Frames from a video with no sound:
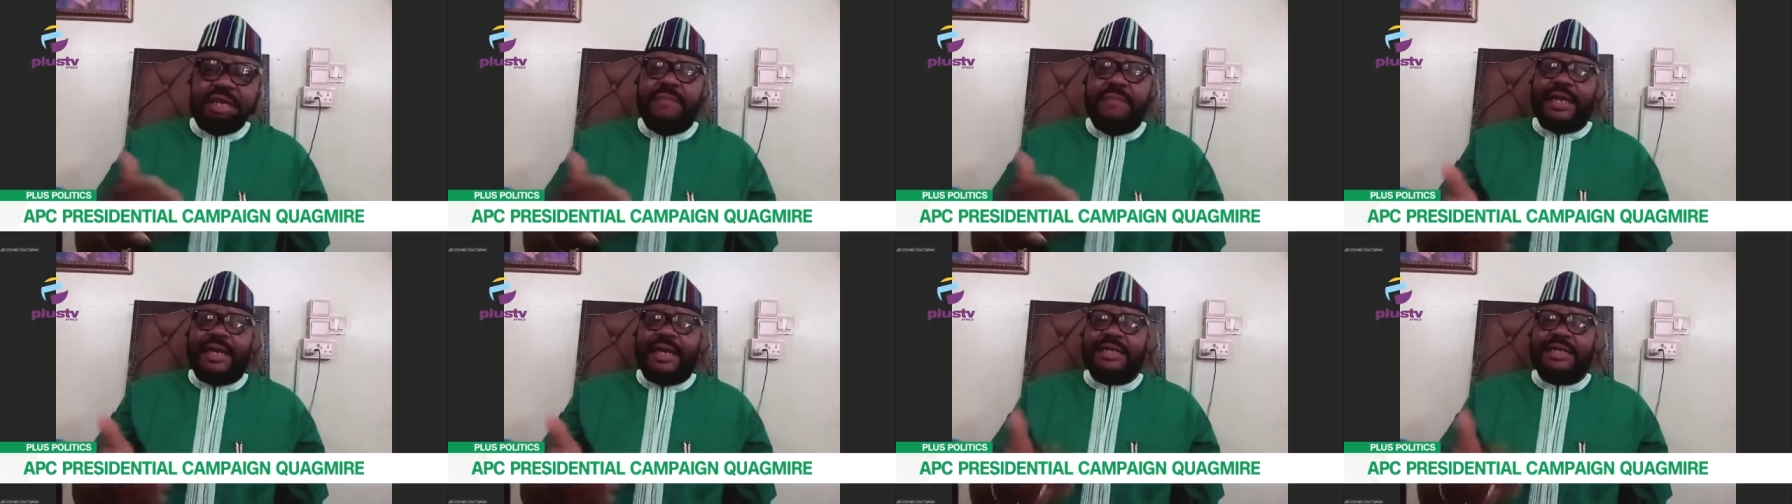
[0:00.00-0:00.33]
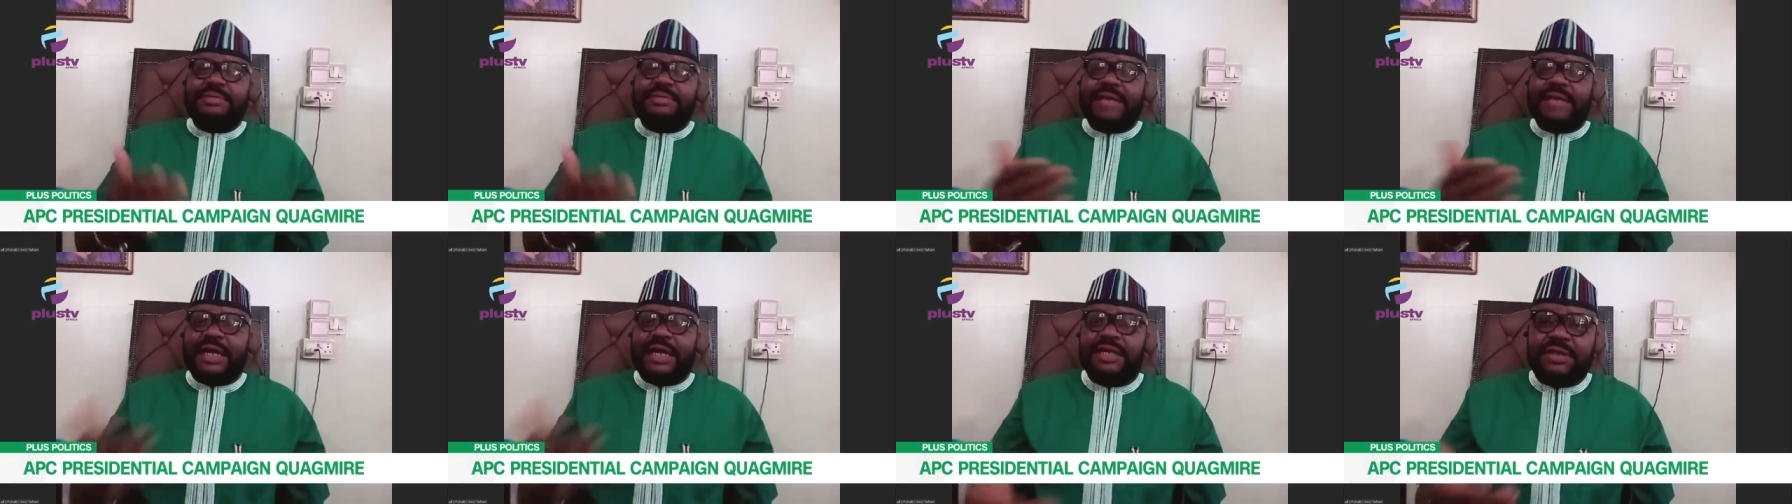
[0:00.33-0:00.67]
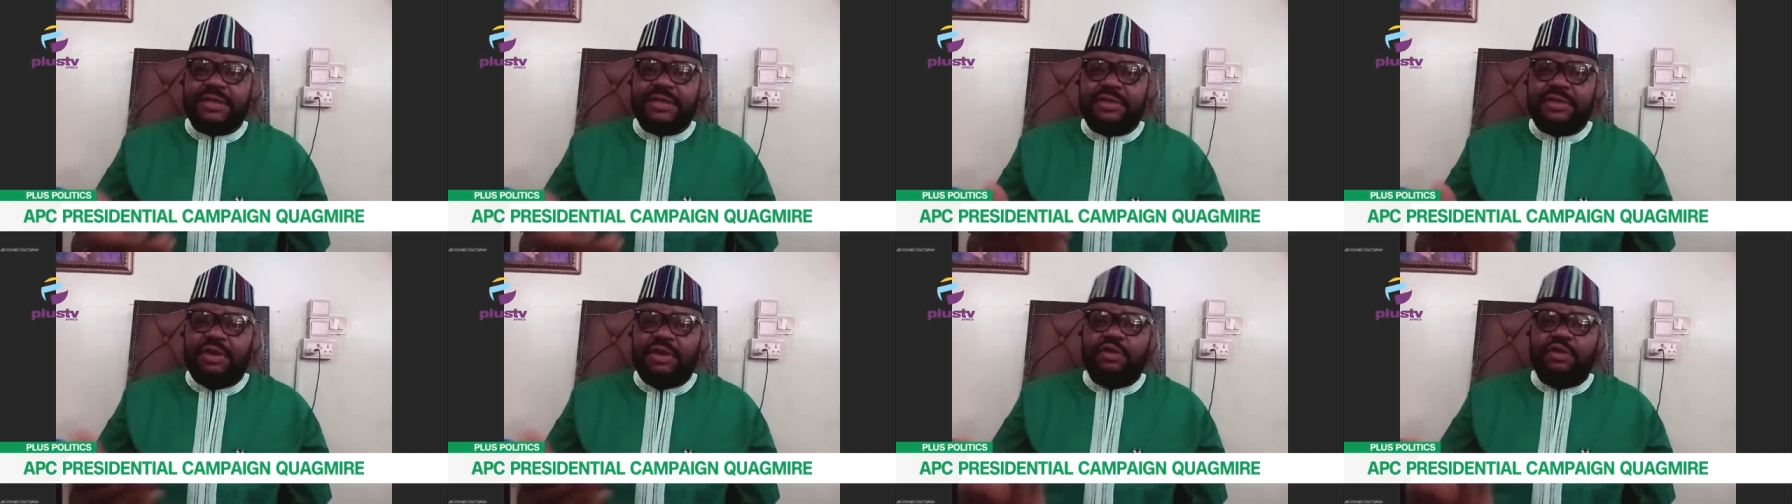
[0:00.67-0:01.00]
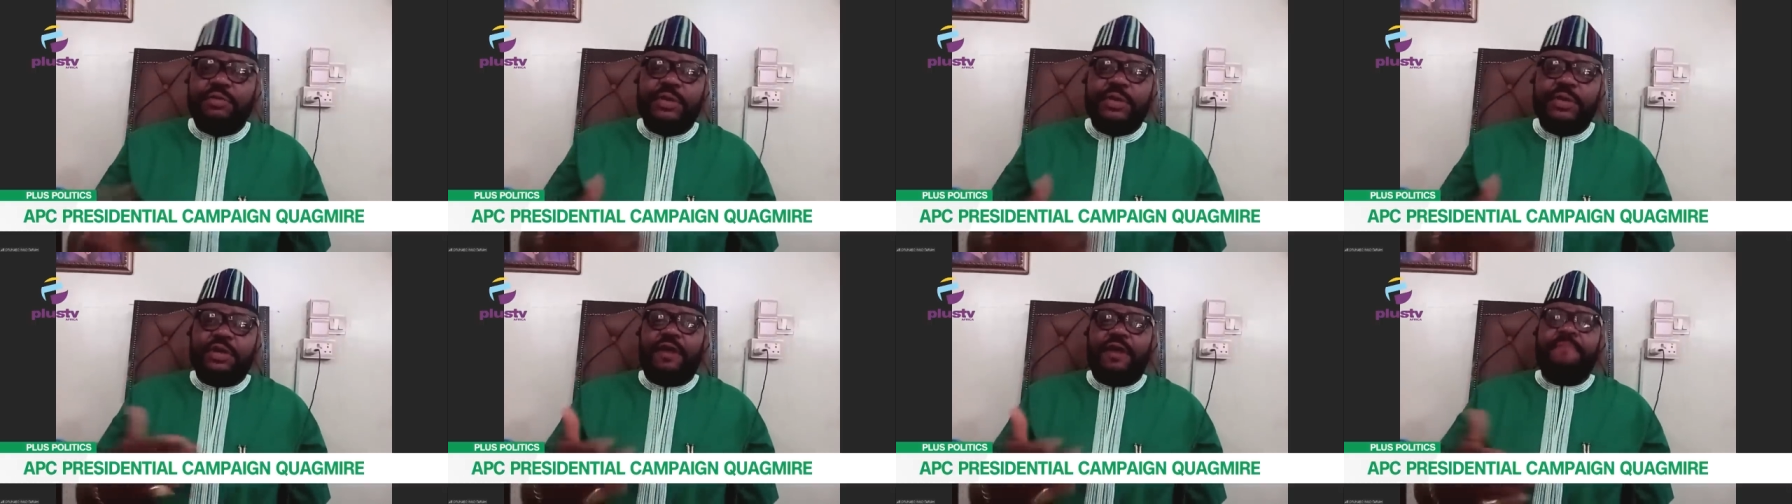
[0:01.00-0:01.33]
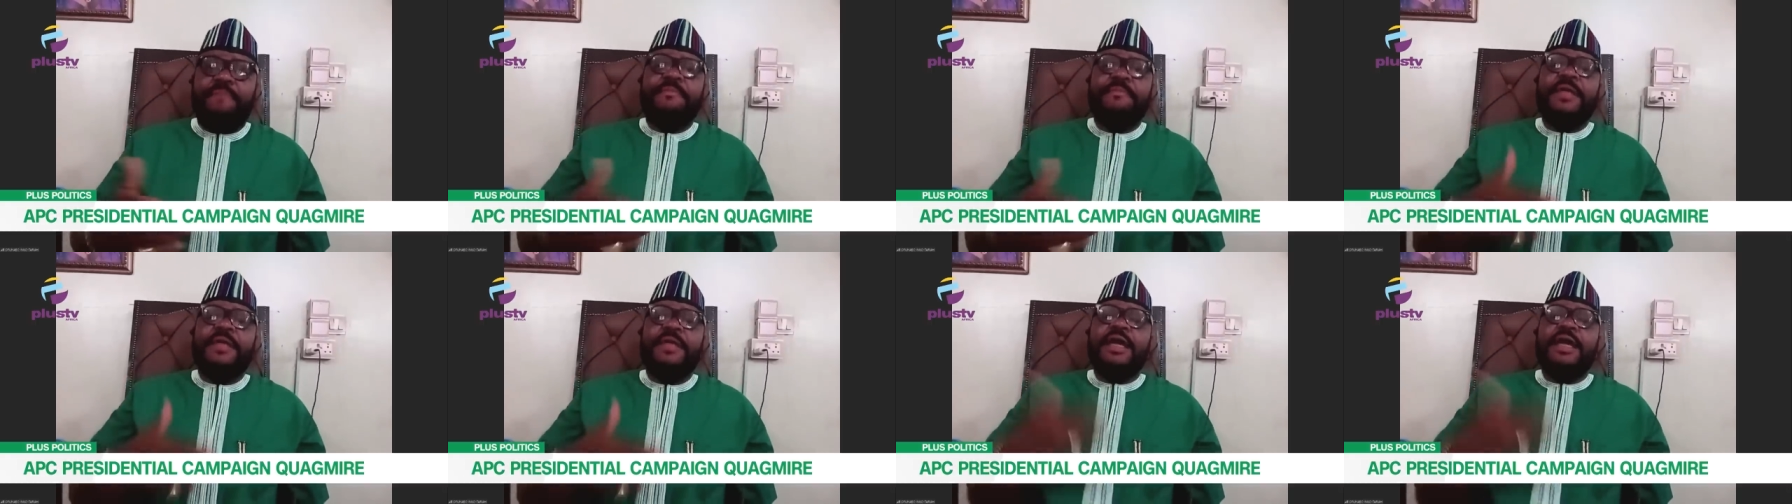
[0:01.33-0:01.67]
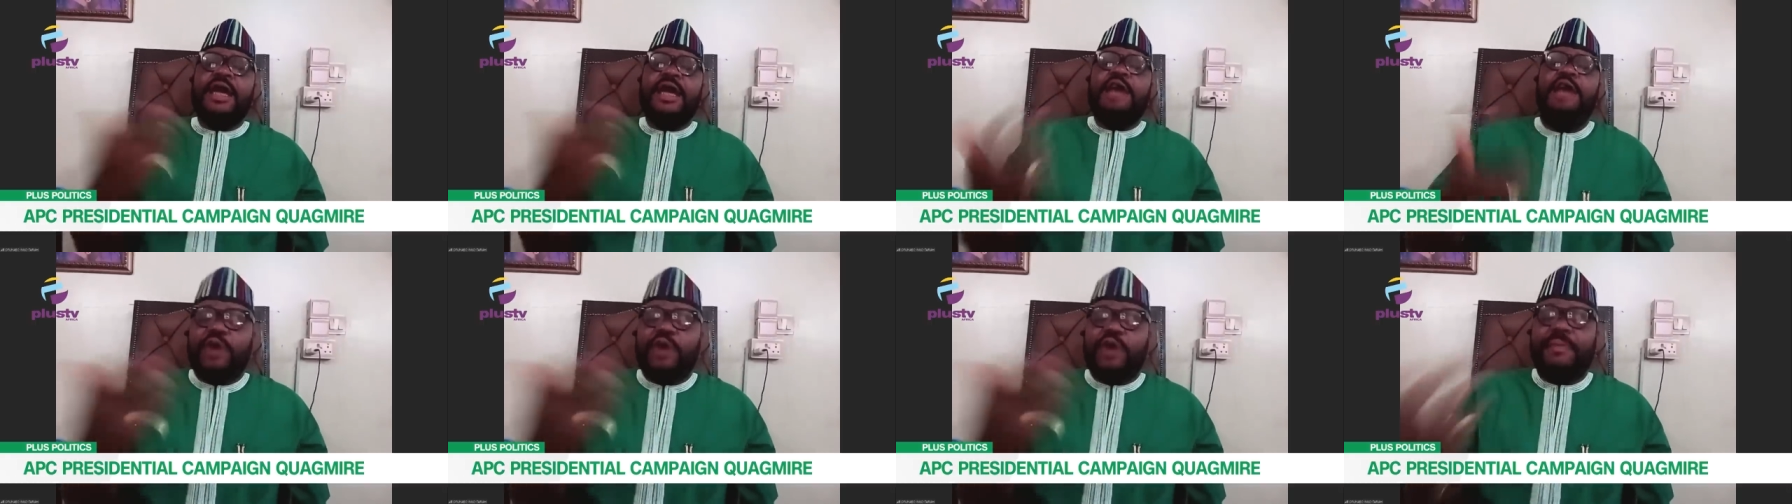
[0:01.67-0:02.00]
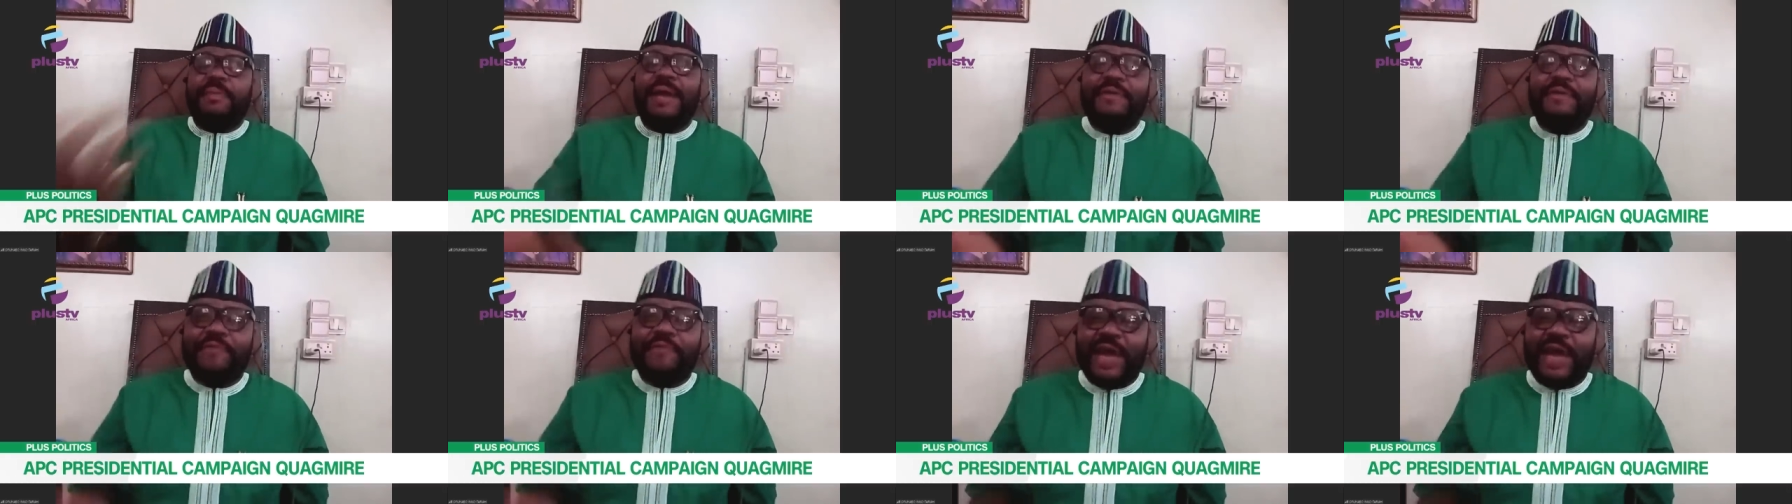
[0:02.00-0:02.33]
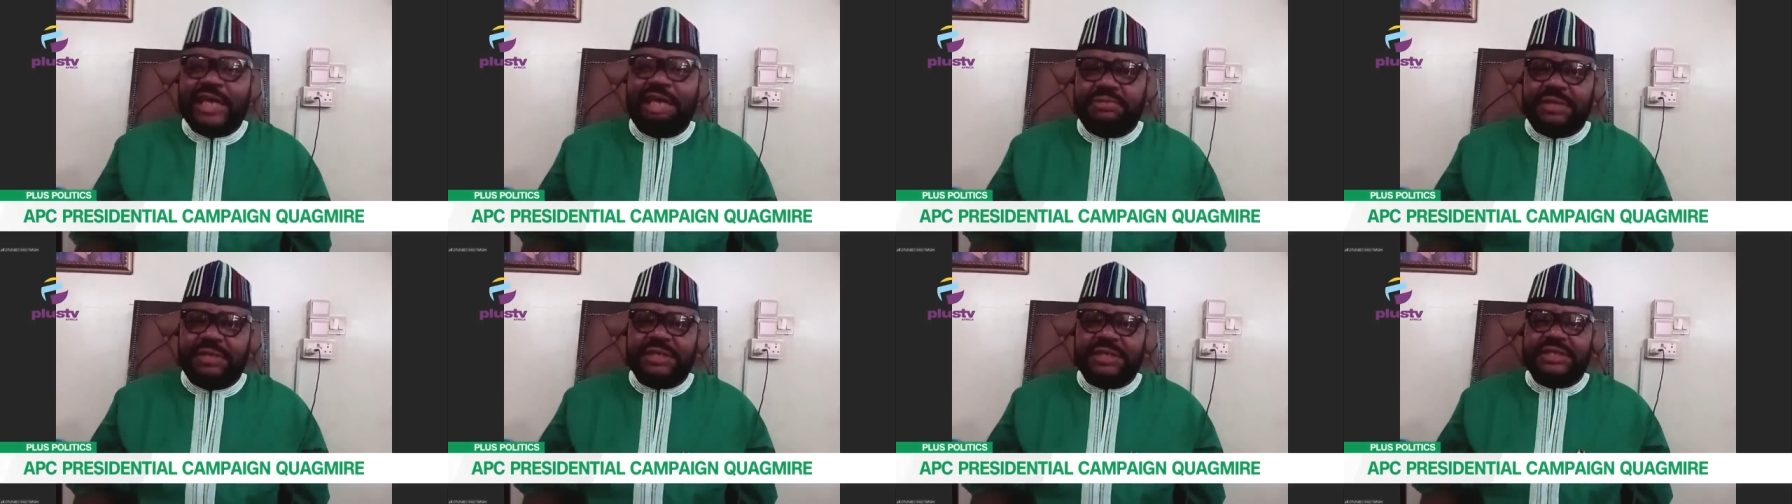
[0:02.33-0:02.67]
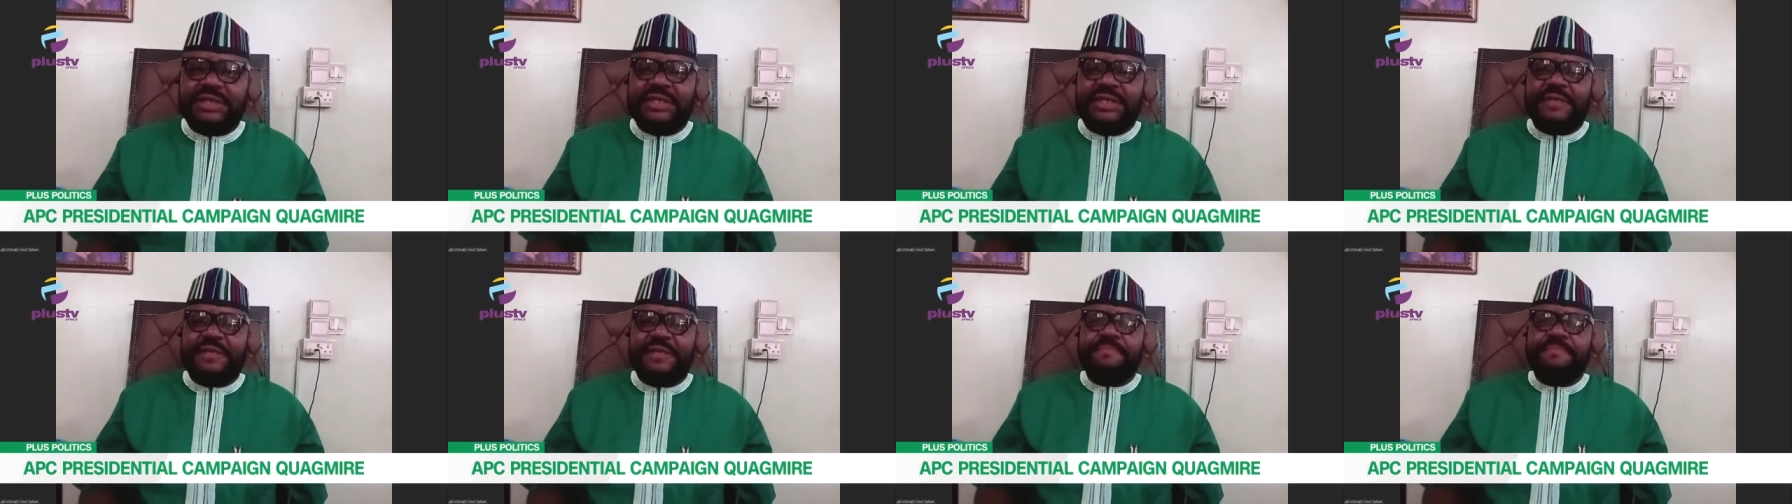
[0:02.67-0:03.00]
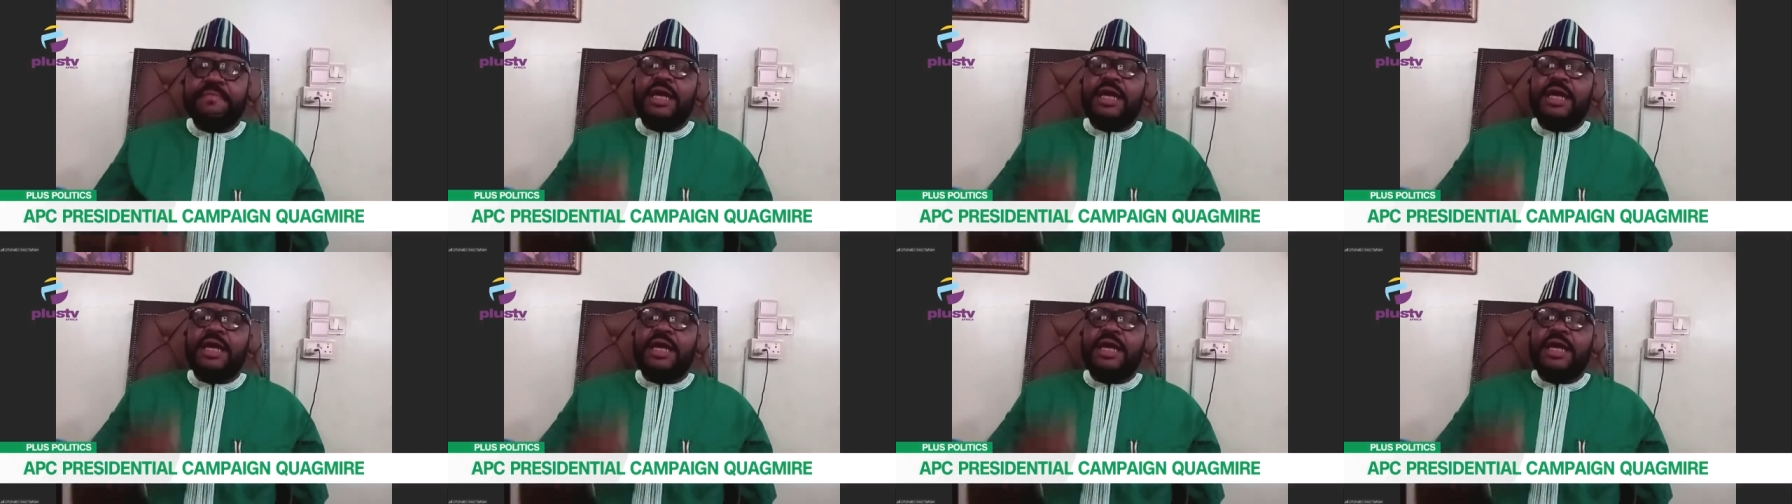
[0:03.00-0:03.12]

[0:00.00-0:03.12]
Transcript: by the special grace of God, will become a former vice president.